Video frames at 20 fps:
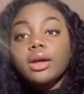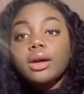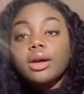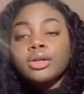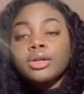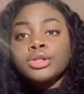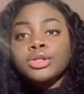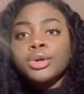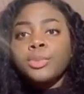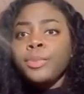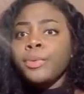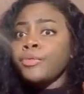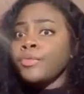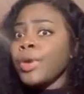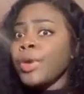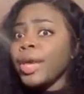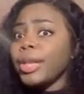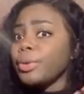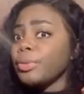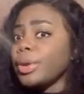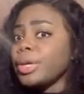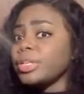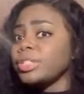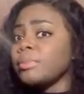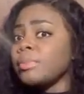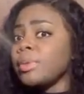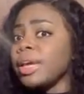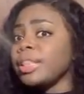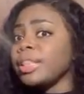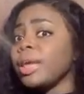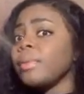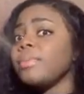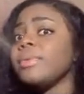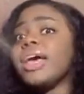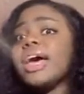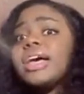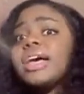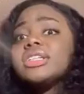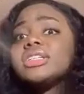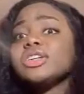So provide a resume. They be
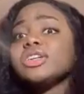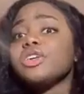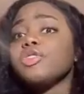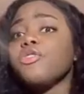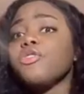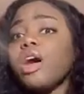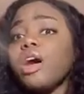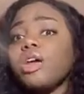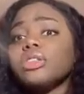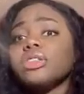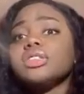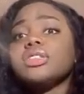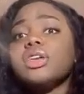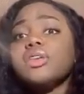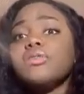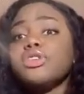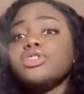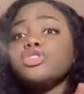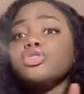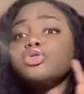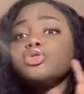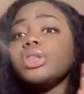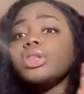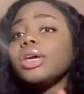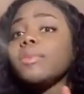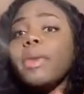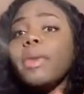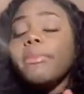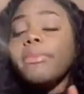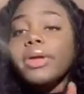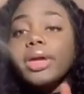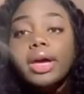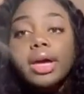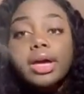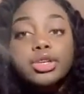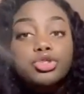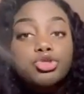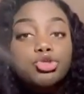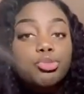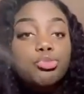asking for all this stuff that you think might be
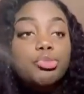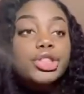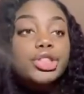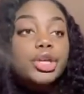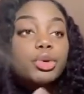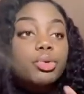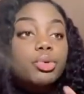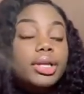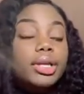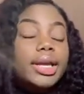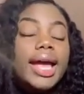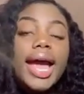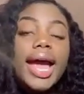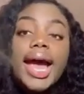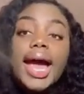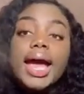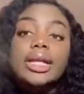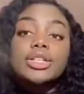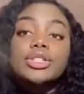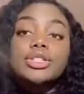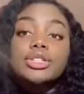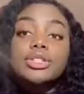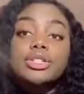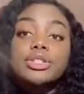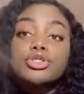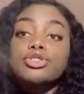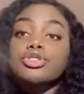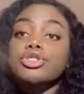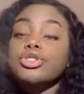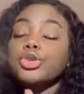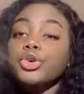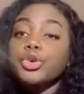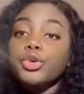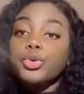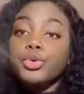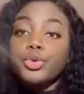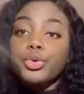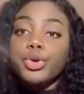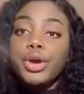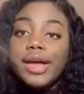extra, but they really add to
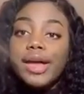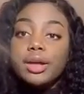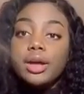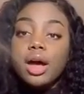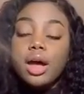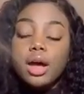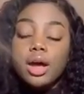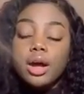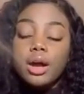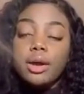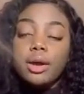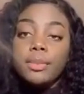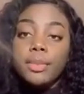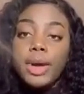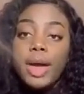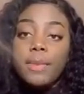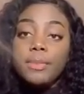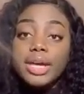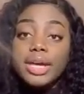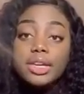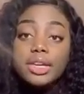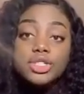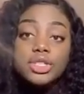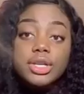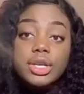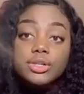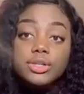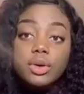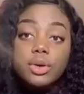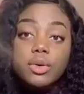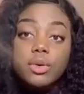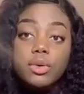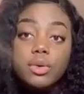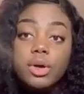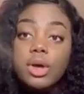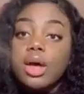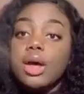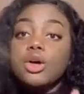your application as a whole.